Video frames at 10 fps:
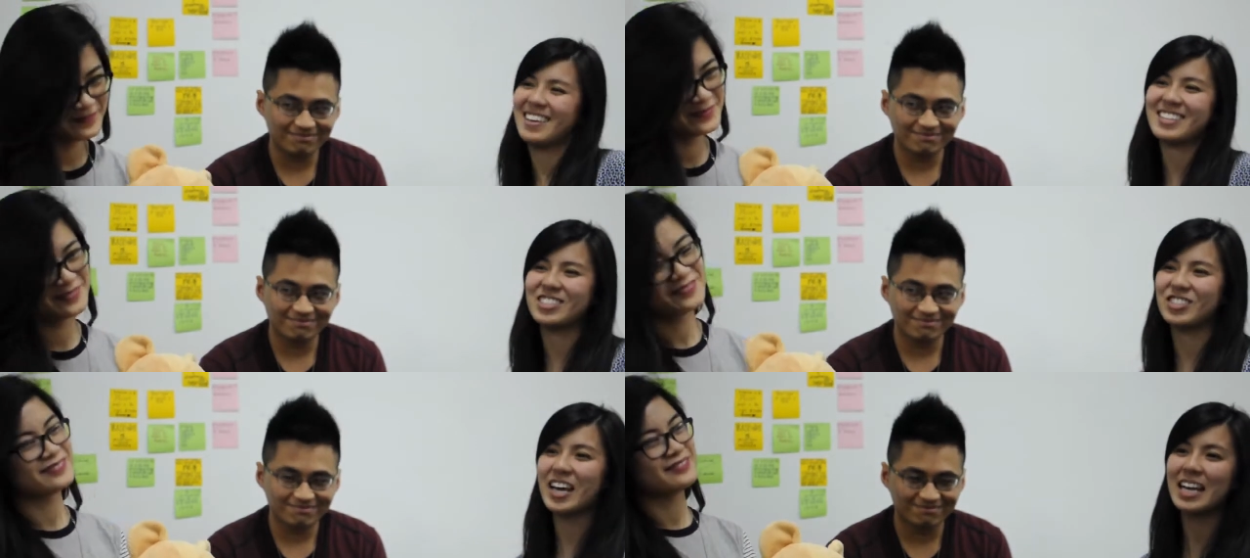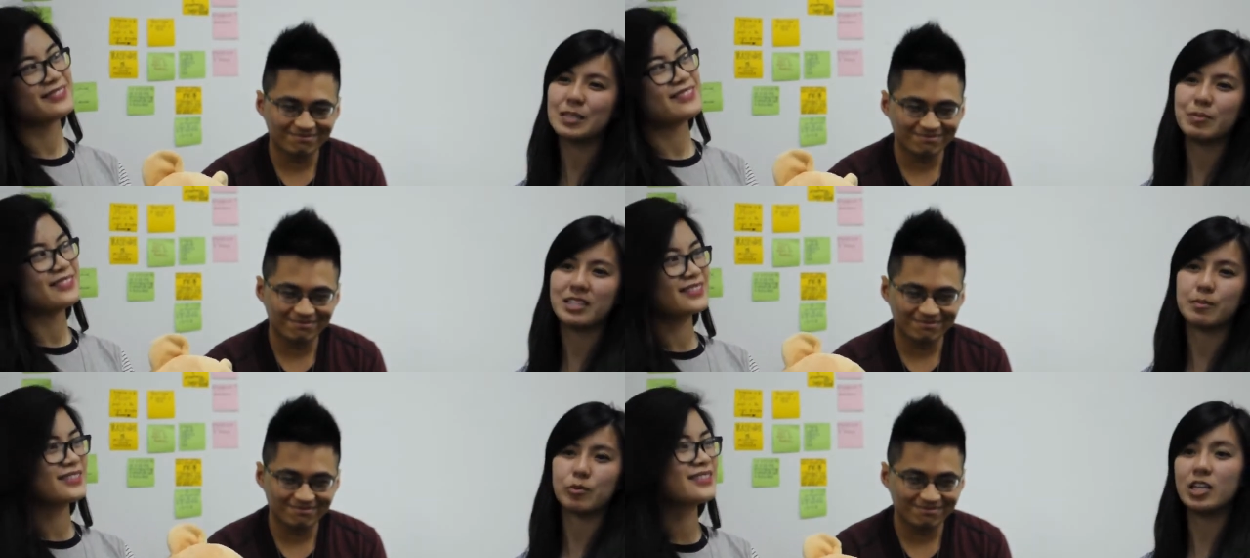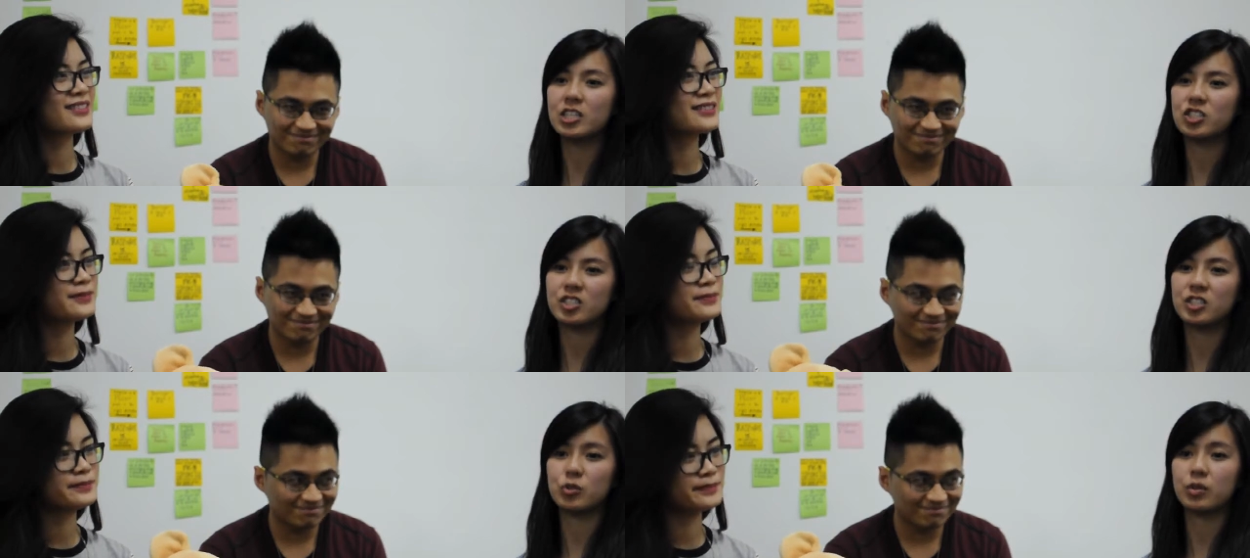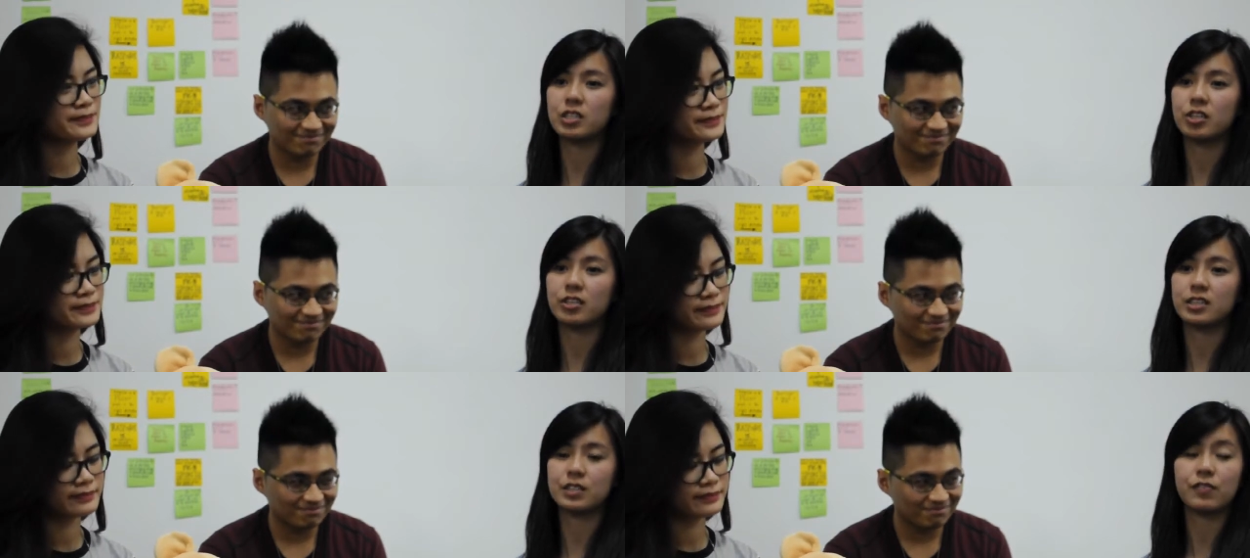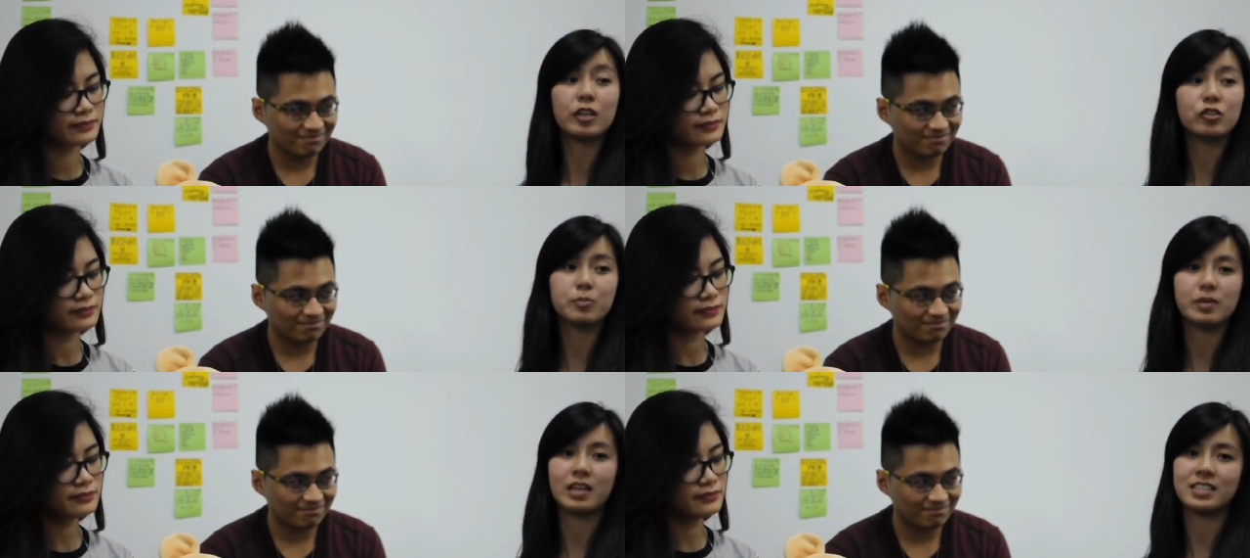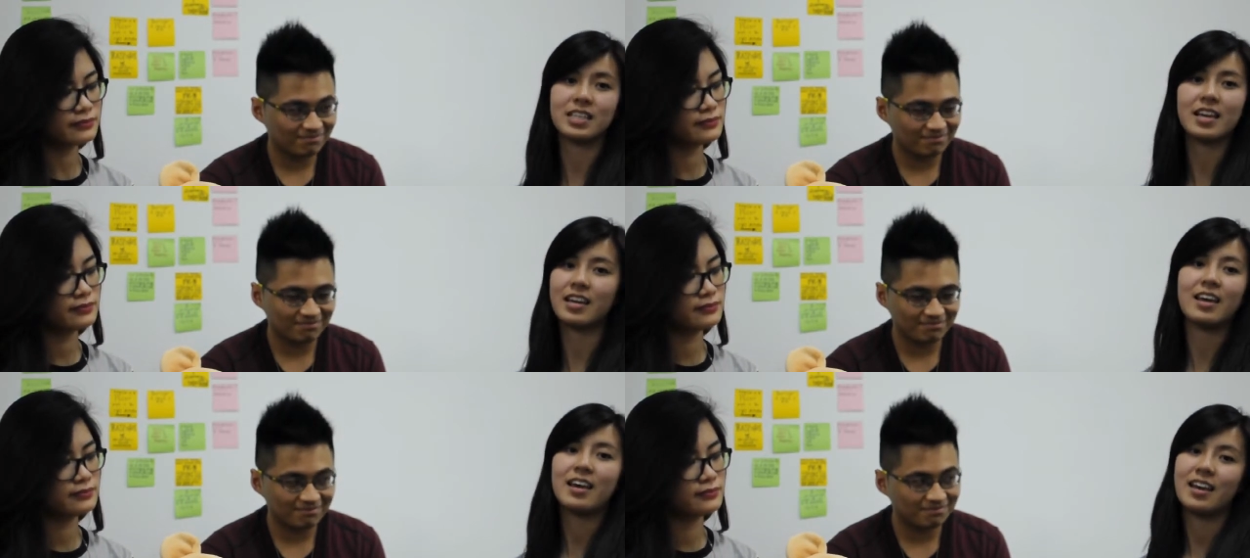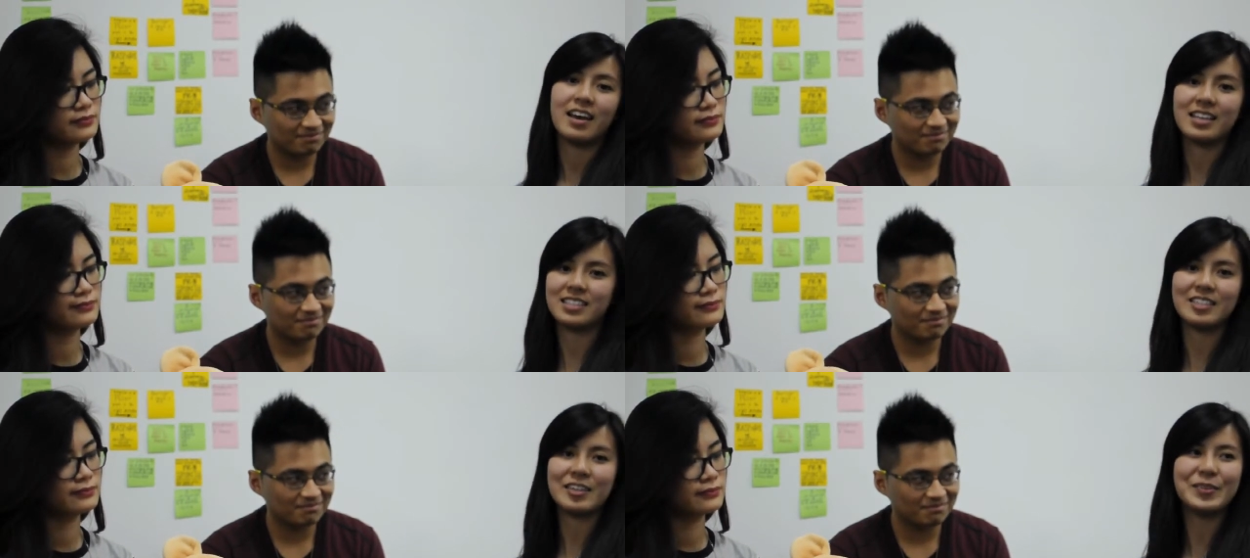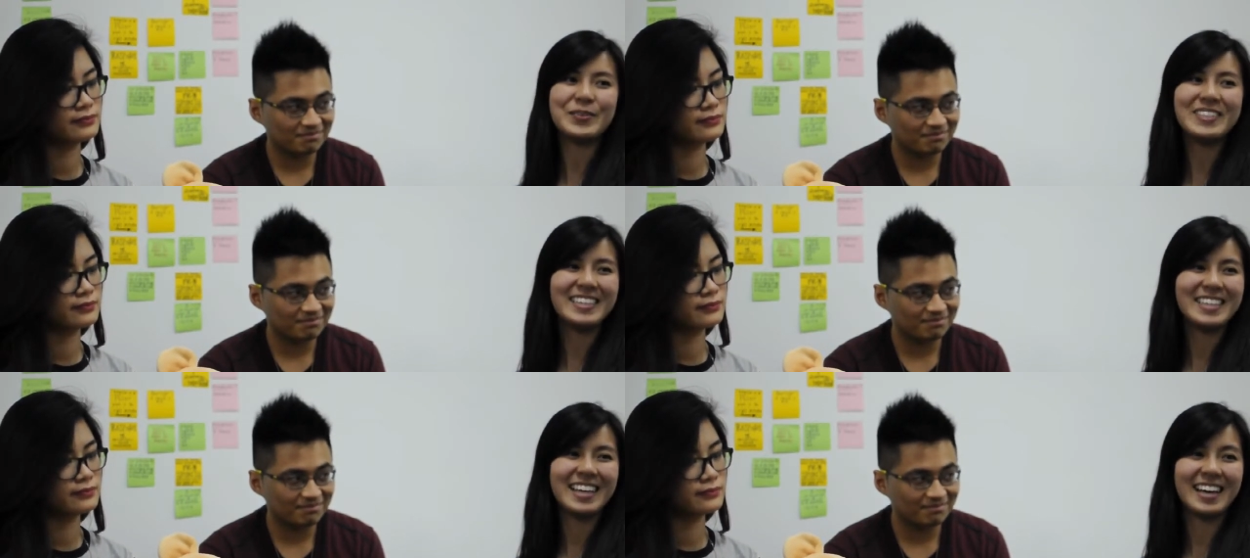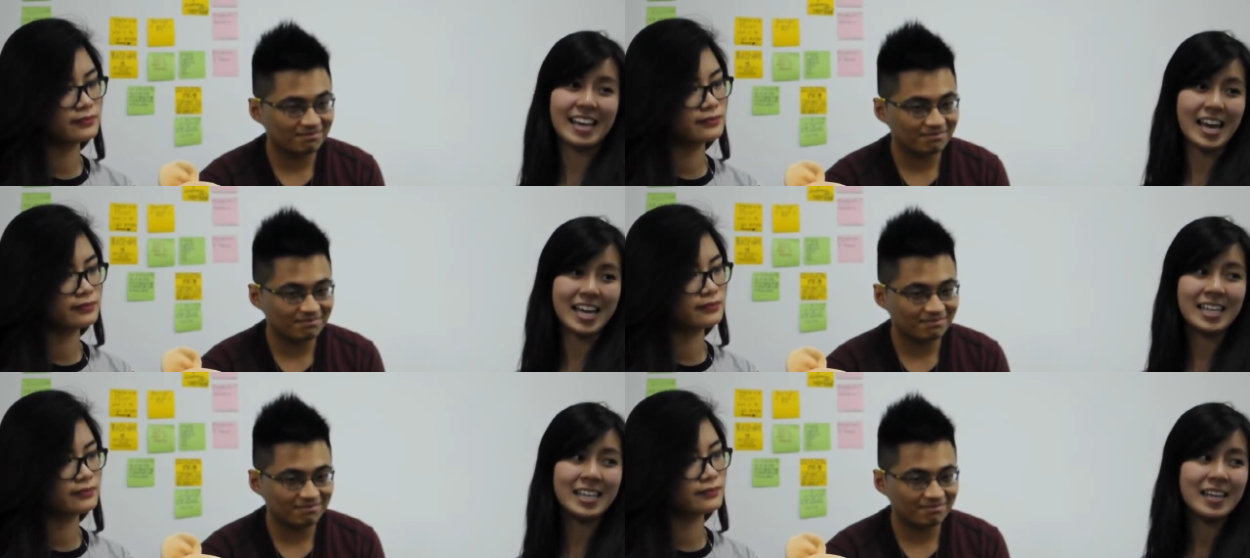Speaker 1: and she asked me the same question, do you want to start this fellowship? And I said, I said no, again.